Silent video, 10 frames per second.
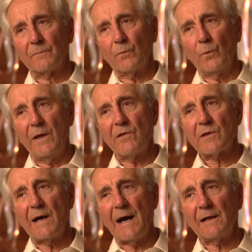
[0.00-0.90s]
we
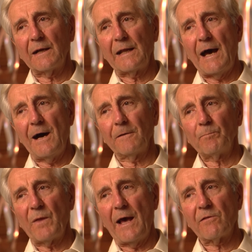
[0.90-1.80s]
started
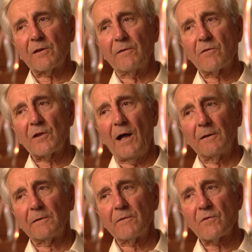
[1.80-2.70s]
out as
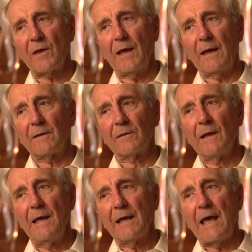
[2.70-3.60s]
consultants and
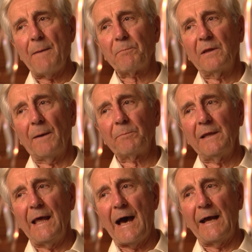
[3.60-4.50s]
kept up
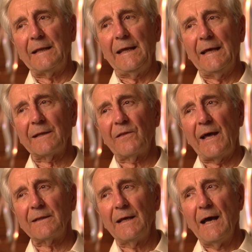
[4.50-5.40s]
the idea
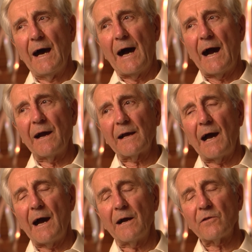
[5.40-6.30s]
that our
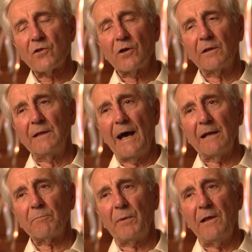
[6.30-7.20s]
cars should
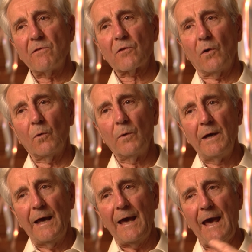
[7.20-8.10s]
not be so
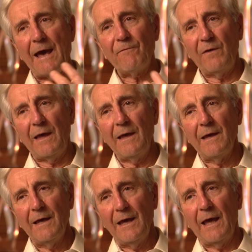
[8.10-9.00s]
heavy
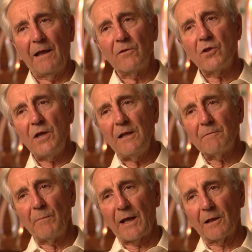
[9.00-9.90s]
in
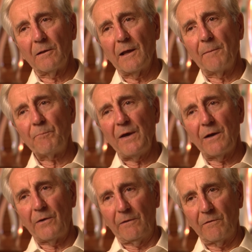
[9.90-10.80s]
sheet metal
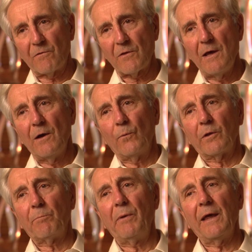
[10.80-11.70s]
appearance
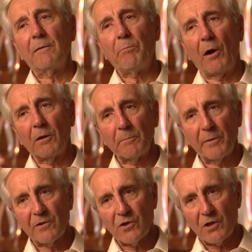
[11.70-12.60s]
with big
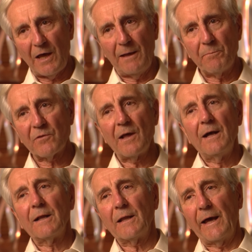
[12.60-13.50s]
bulbous shapes
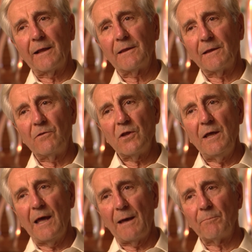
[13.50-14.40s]
like the
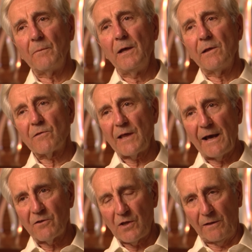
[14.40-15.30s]
GM
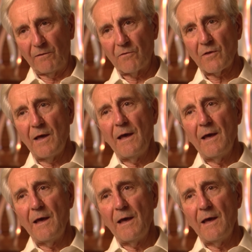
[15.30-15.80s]
sections,